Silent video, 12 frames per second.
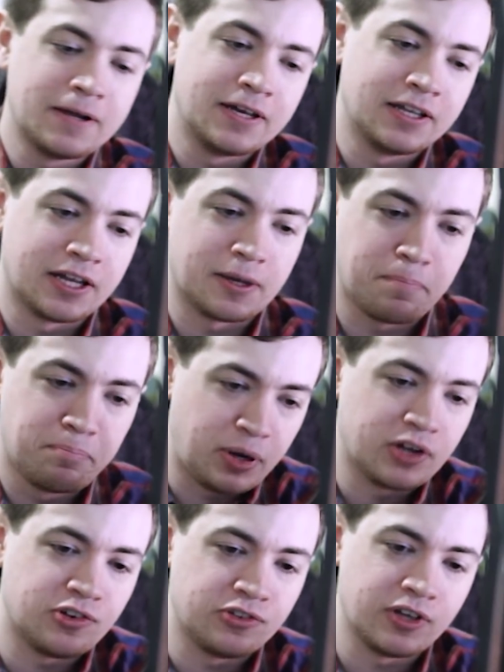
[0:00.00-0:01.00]
it like
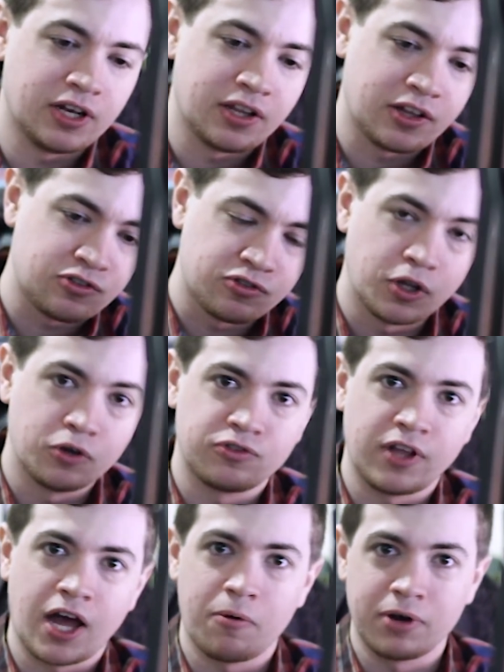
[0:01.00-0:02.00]
punches in and like slows
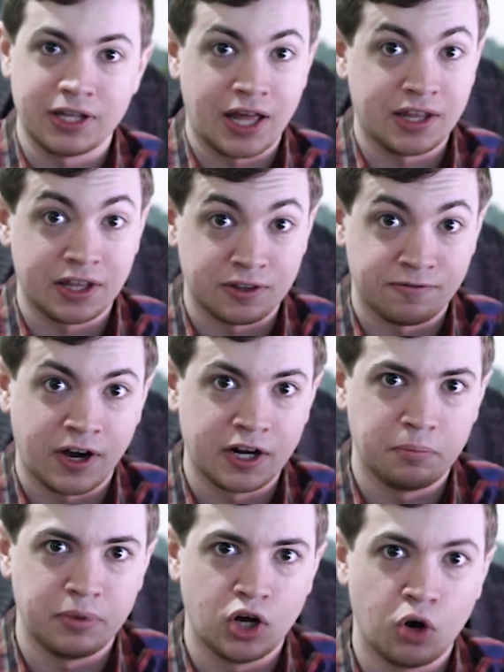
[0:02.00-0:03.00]
down when you land like the
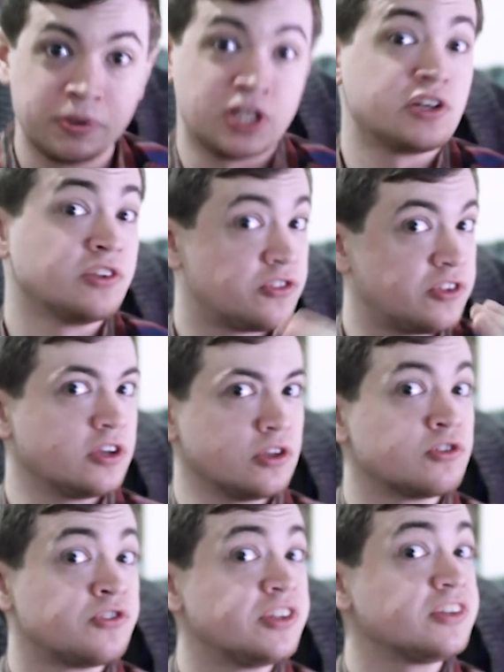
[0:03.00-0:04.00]
final blow, but then you can still you
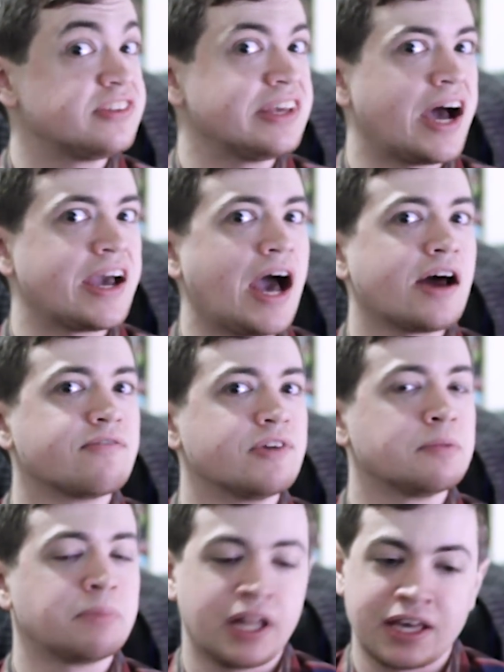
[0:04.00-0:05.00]
can still DI out of
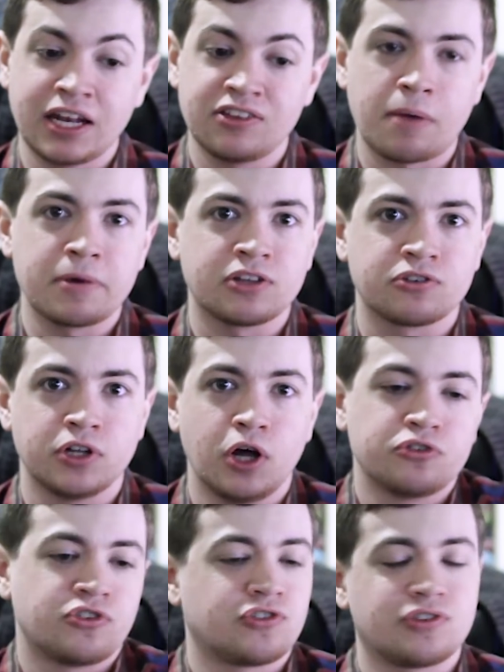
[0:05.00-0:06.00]
it. But like anytime it gets
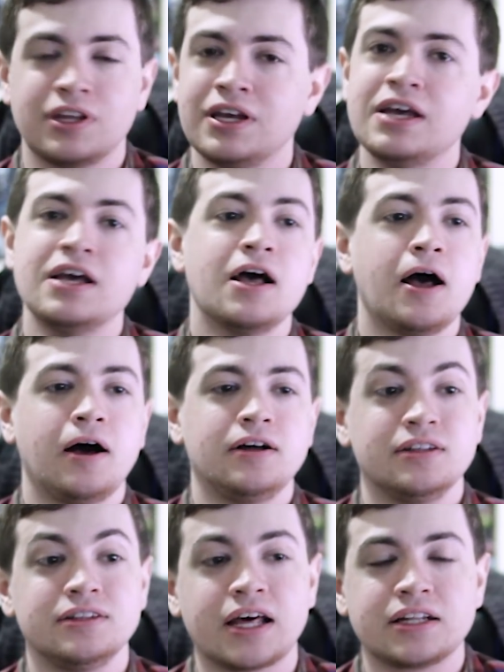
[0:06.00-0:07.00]
close, just
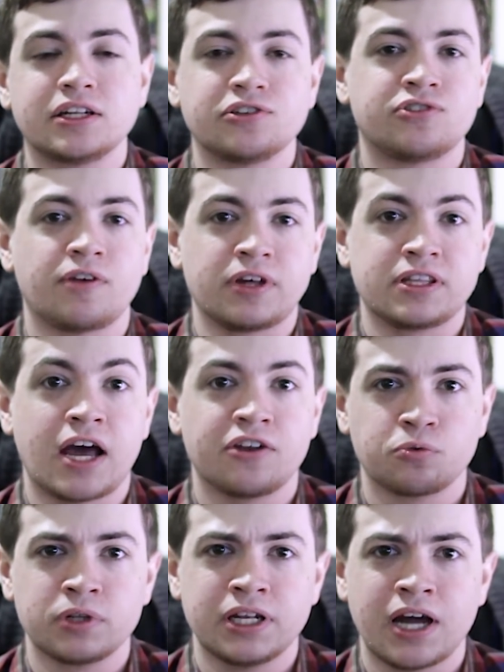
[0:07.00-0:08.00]
a lot of little stuff like that
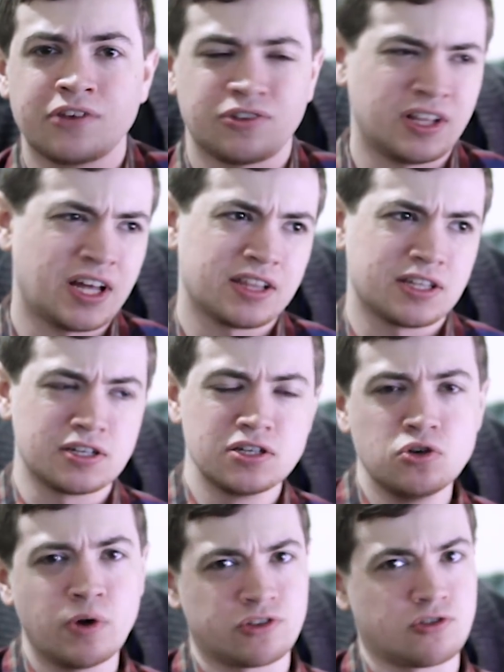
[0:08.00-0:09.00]
is really nice. A lot of the
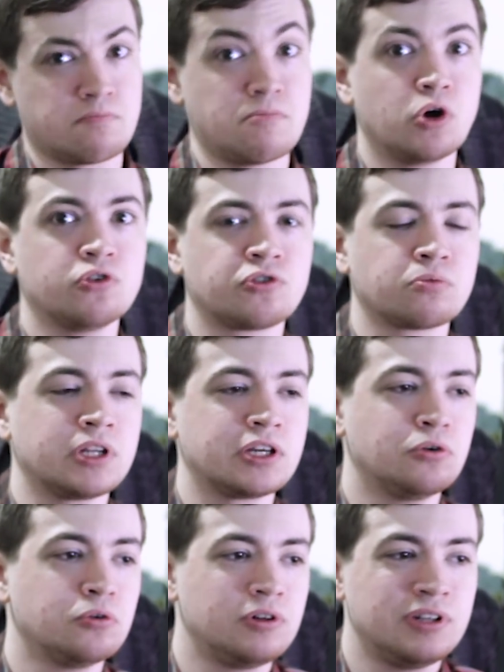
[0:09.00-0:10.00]
new extra modes are really
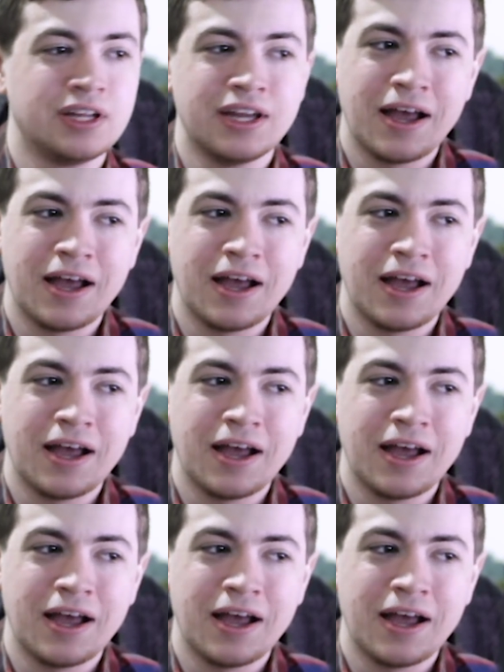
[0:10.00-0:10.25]
cool.